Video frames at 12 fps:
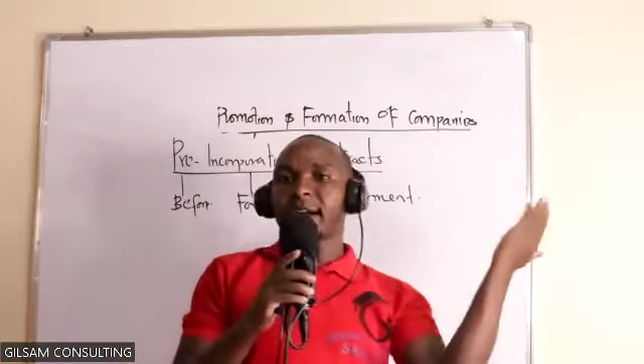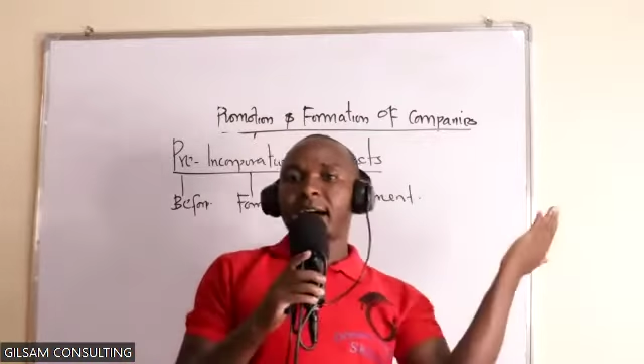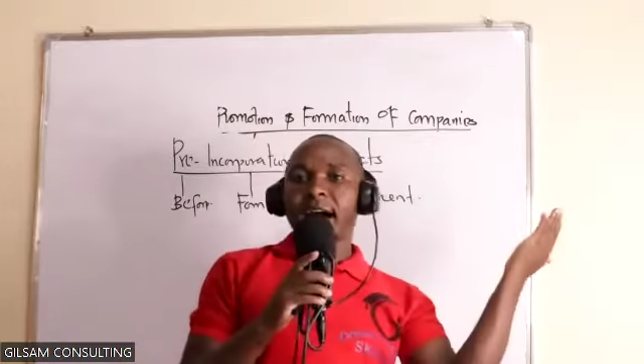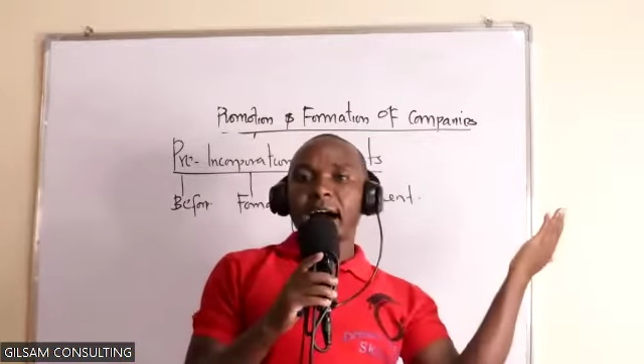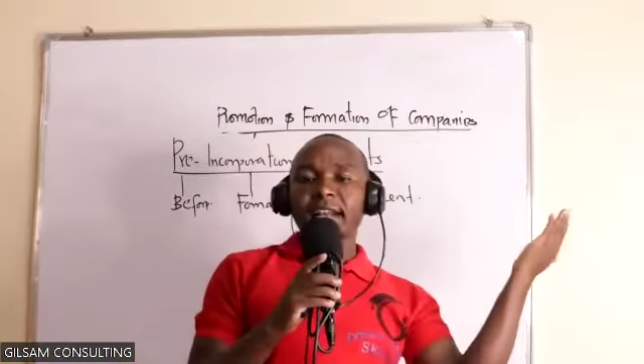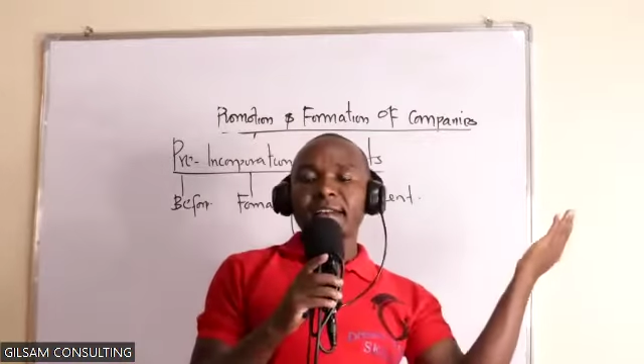
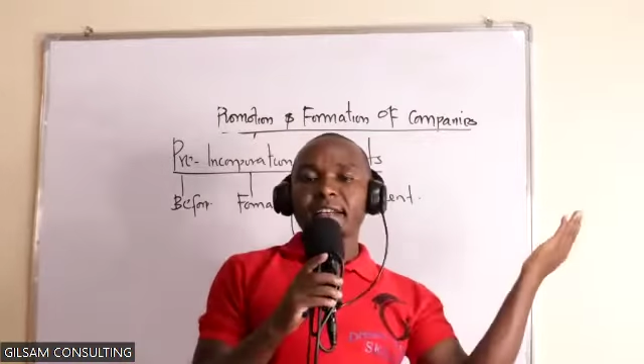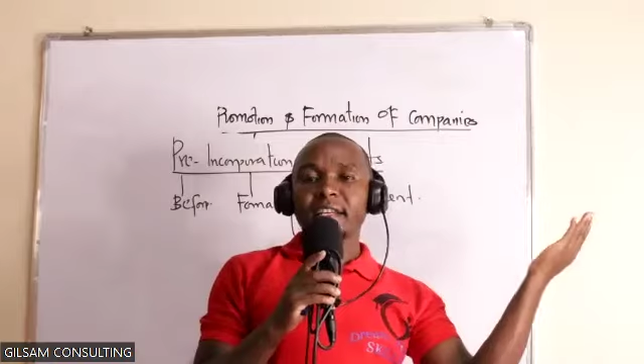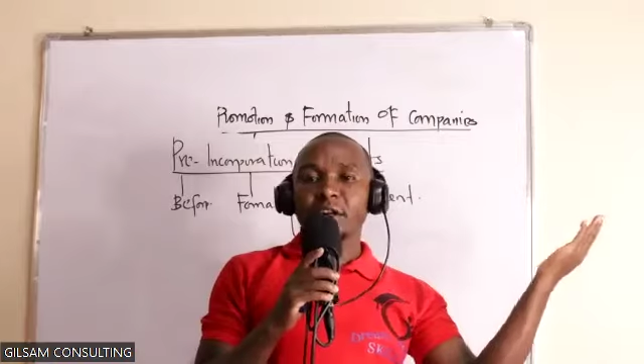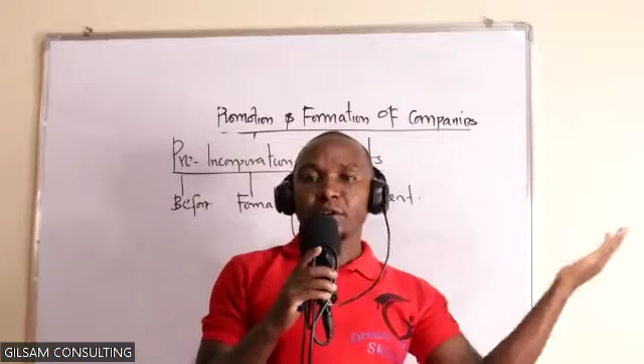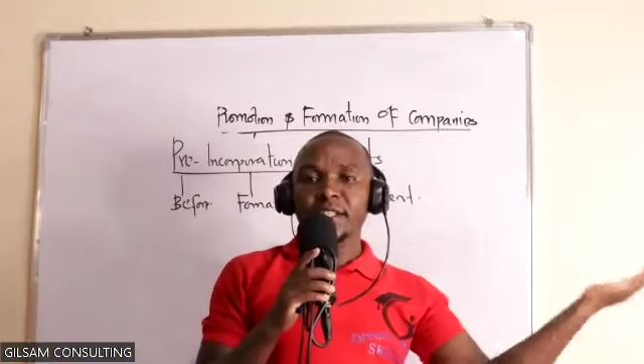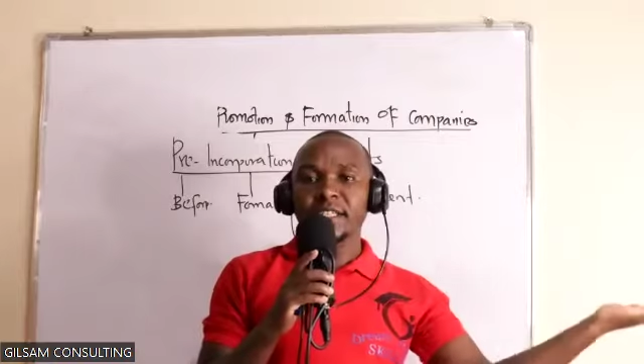and
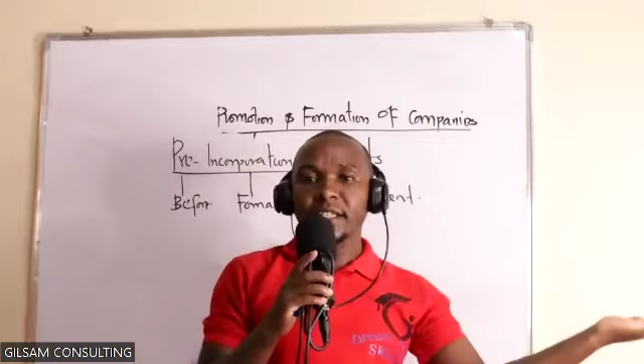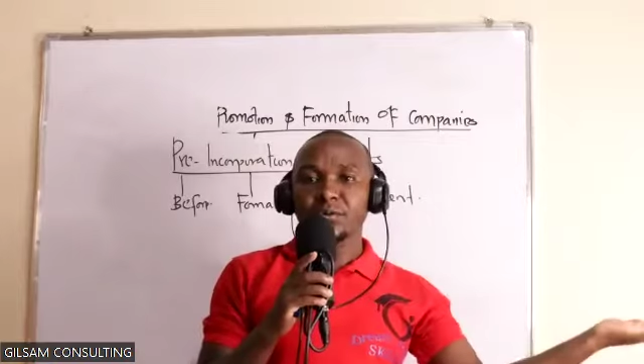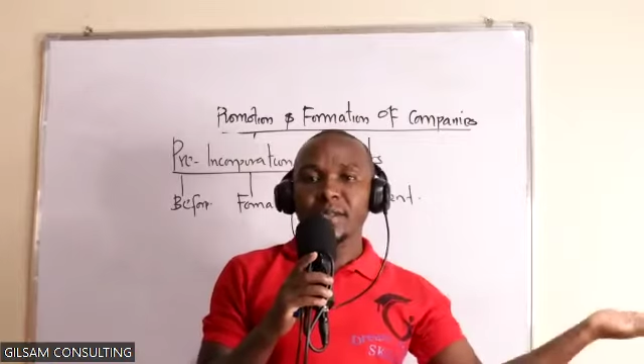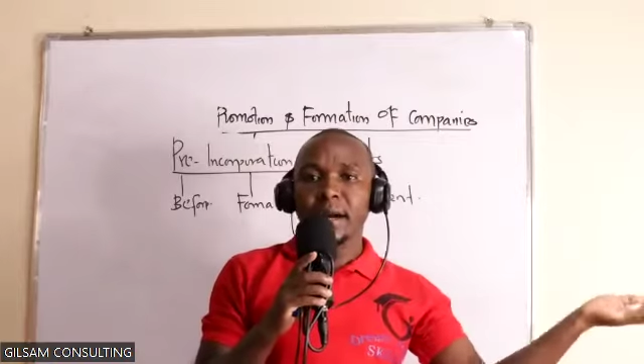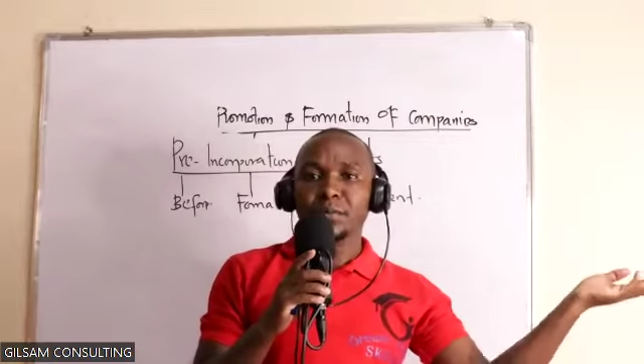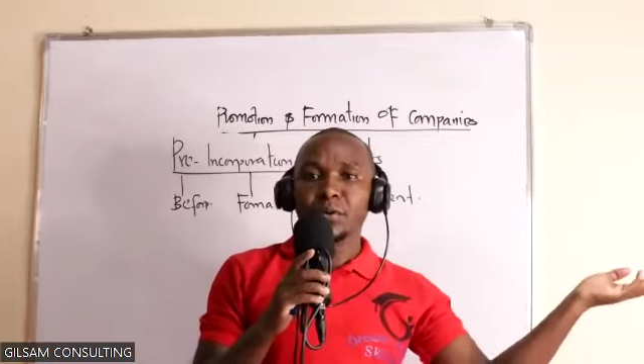renegotiate with
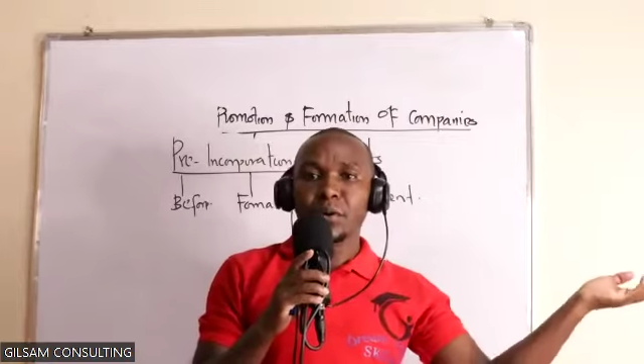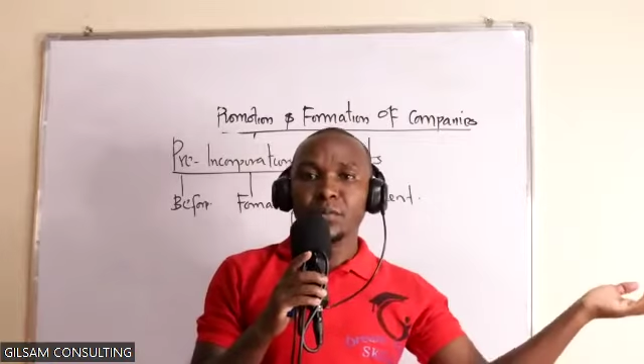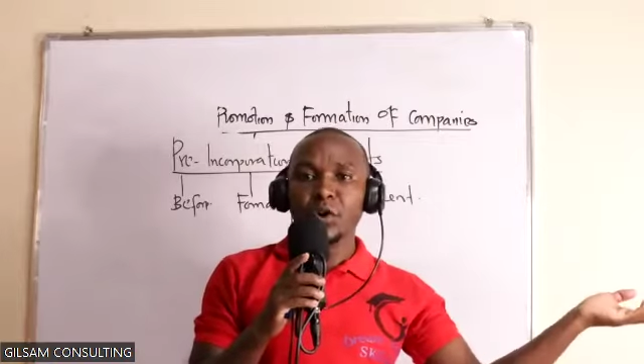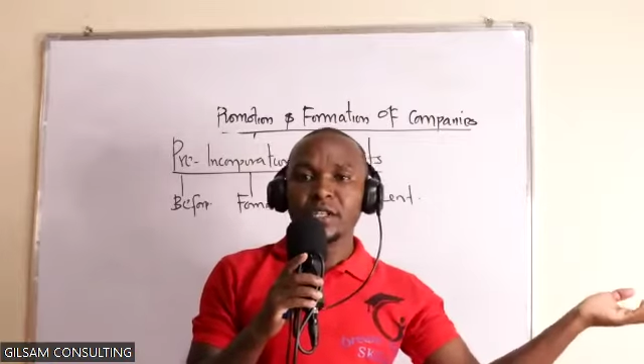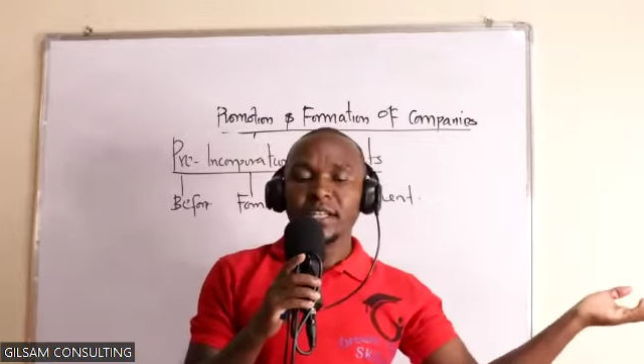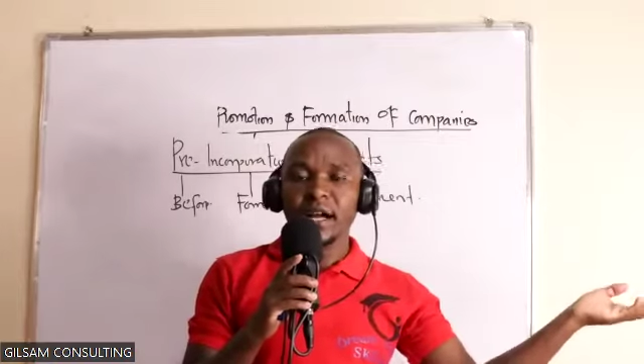the
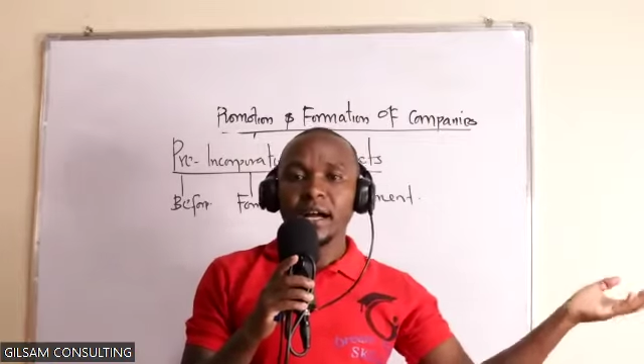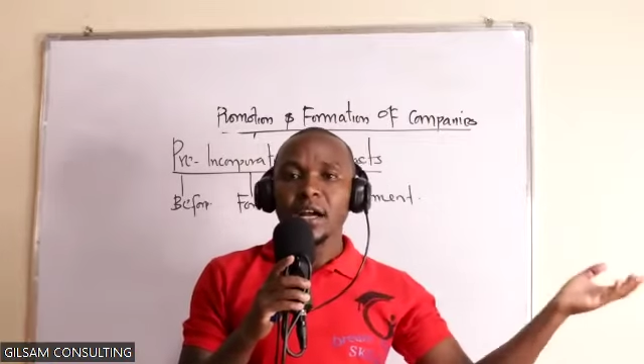promoter